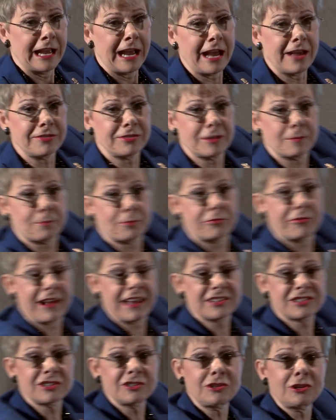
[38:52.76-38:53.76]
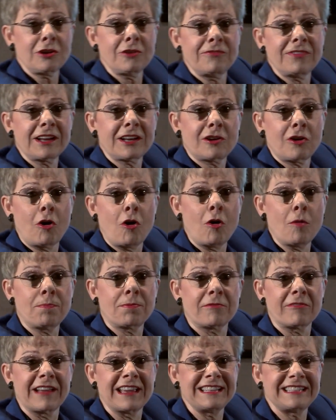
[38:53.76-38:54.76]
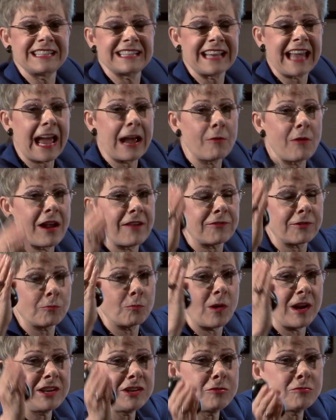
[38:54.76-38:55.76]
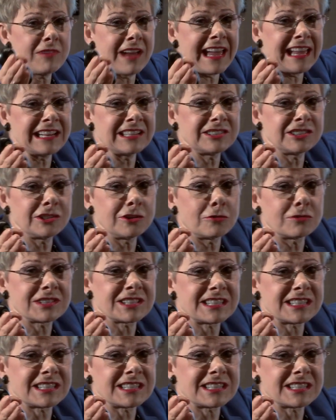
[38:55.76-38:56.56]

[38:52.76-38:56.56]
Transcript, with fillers: At the present, you've incorporated. However, when you get into your